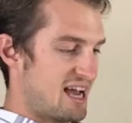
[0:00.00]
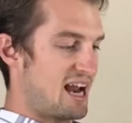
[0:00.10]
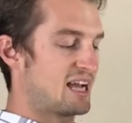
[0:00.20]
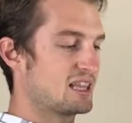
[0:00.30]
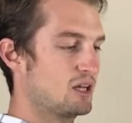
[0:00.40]

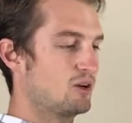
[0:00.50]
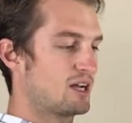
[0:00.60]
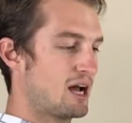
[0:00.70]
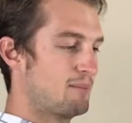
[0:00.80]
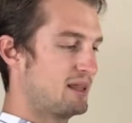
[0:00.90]
and I could literally
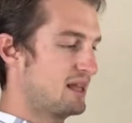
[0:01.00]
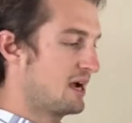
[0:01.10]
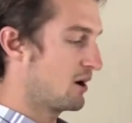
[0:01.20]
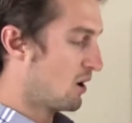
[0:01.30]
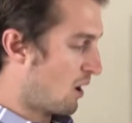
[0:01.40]
come in
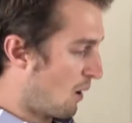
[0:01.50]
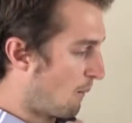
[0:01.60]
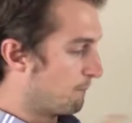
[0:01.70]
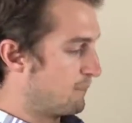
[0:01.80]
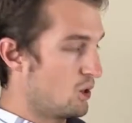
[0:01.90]
there,
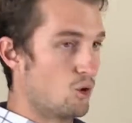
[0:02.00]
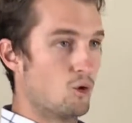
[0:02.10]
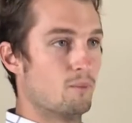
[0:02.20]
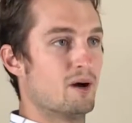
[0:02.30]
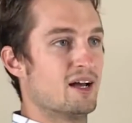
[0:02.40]

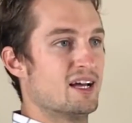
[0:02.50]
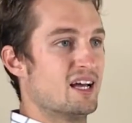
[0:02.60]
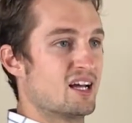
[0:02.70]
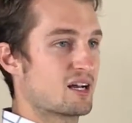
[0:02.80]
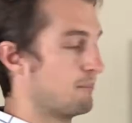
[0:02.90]
boom,
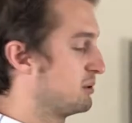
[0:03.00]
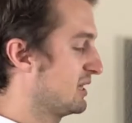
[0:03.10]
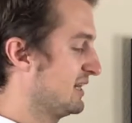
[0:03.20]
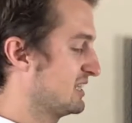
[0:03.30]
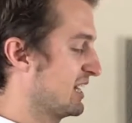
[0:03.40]

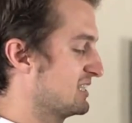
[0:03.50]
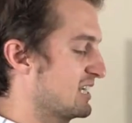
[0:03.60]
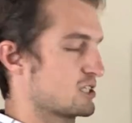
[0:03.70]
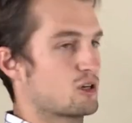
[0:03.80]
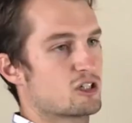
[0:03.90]
completely change
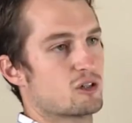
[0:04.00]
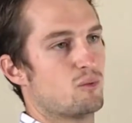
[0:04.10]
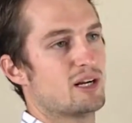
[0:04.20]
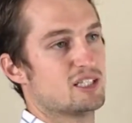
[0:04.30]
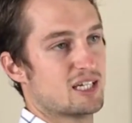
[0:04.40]
that structure in
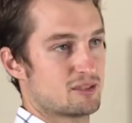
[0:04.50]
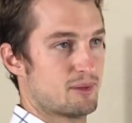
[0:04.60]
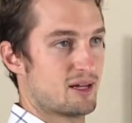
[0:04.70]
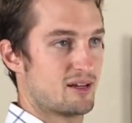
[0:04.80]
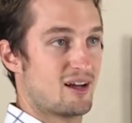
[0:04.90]
one
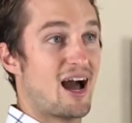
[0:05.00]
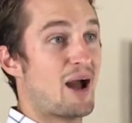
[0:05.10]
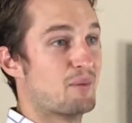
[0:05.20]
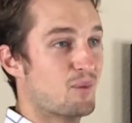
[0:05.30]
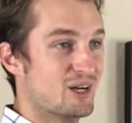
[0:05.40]
adjustment.
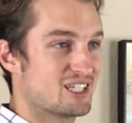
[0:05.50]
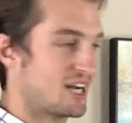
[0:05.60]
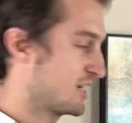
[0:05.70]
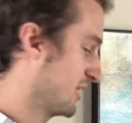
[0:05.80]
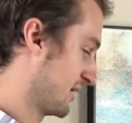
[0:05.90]
I wish
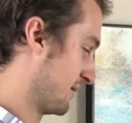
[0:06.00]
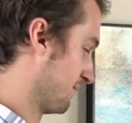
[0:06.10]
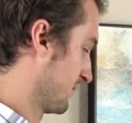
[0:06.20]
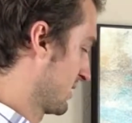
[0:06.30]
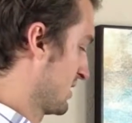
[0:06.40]
I could.
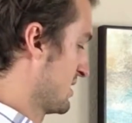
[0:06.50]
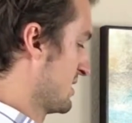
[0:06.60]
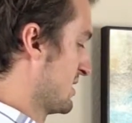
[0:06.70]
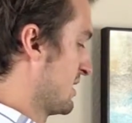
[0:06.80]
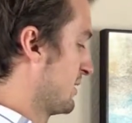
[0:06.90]

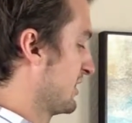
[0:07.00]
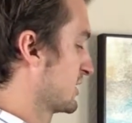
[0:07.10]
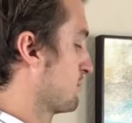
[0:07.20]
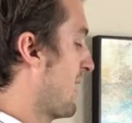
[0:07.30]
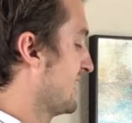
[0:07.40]
The
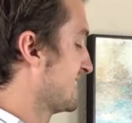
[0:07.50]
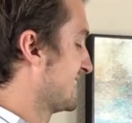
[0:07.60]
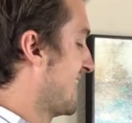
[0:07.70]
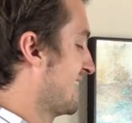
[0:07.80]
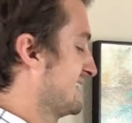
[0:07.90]
spine just
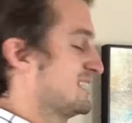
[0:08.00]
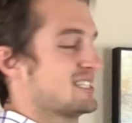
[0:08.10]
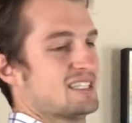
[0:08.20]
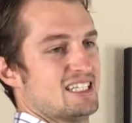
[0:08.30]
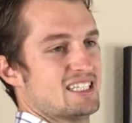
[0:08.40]

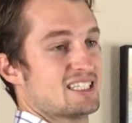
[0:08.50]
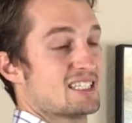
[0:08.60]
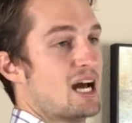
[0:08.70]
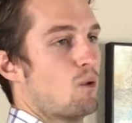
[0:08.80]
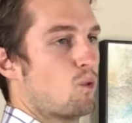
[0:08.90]

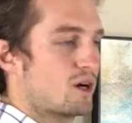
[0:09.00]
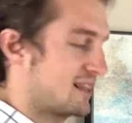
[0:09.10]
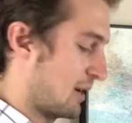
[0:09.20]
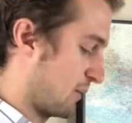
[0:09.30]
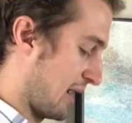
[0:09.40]
does not work
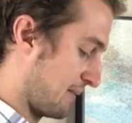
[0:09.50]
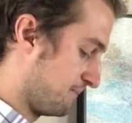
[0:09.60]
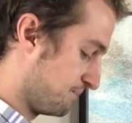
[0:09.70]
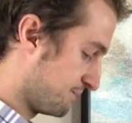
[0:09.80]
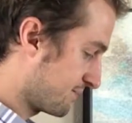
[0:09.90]
that way.
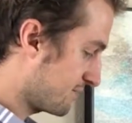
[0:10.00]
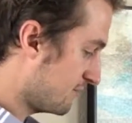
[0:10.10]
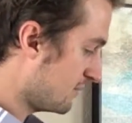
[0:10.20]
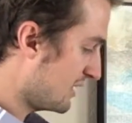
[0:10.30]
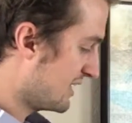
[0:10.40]

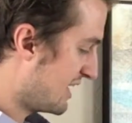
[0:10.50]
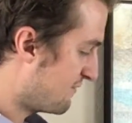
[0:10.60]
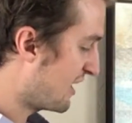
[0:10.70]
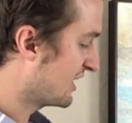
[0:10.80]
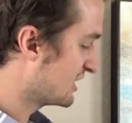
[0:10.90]

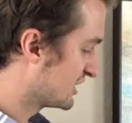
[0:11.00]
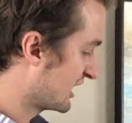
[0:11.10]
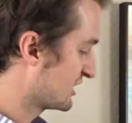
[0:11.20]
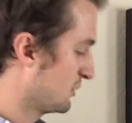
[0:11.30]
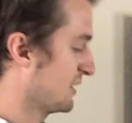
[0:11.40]
If I could
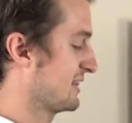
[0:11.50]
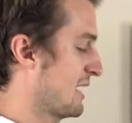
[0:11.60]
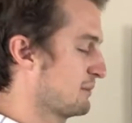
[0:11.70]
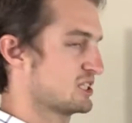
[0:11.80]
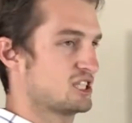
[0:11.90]
adjust you and get
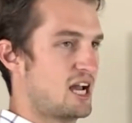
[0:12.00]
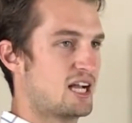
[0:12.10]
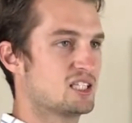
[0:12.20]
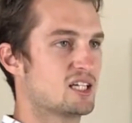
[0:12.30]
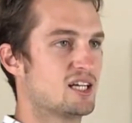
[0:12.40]
that much
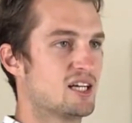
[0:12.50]
change,